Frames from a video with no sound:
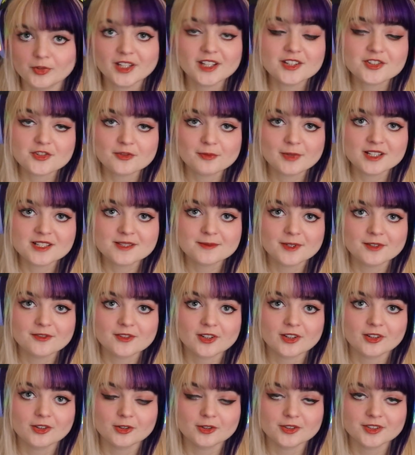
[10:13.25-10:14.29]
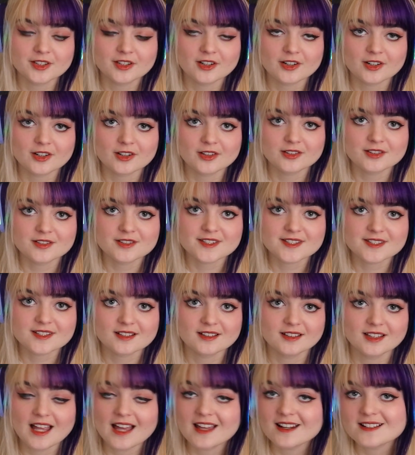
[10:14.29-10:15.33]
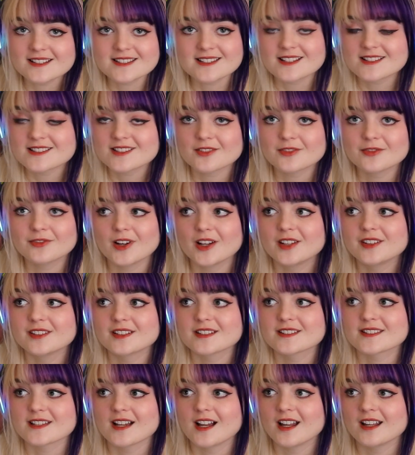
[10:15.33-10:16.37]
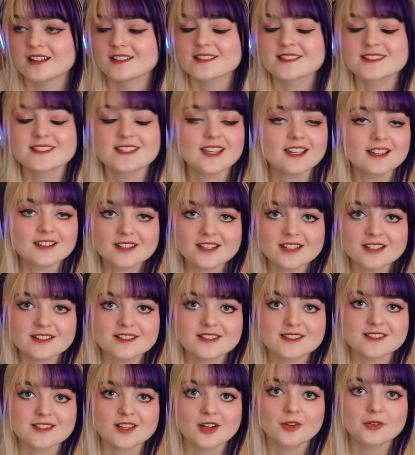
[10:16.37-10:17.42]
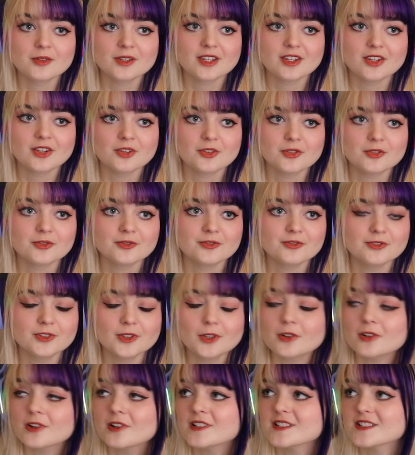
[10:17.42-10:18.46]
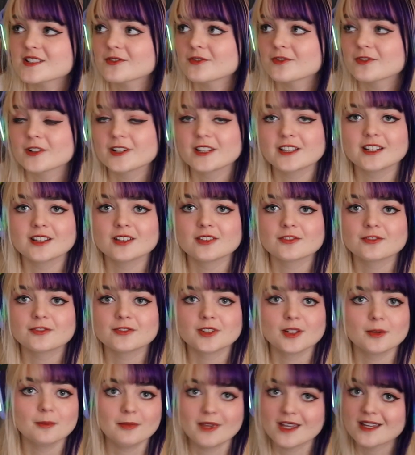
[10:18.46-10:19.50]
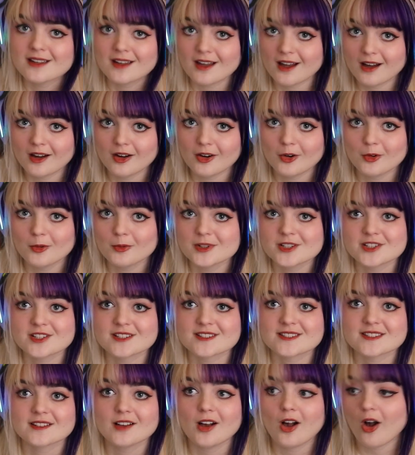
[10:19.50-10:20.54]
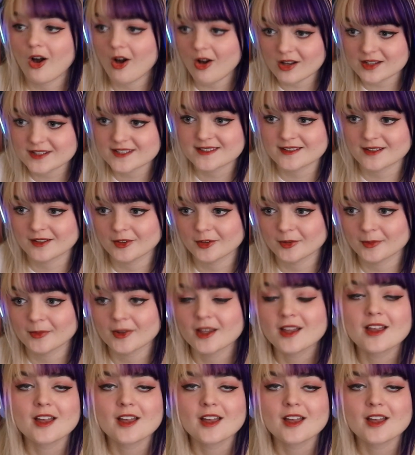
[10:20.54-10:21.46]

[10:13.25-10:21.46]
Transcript: Blanche reminds me of the Golden Girls. Gladys has a fun design. Sandy is so cute. Fleur is a freaking flamingo, which is awesome.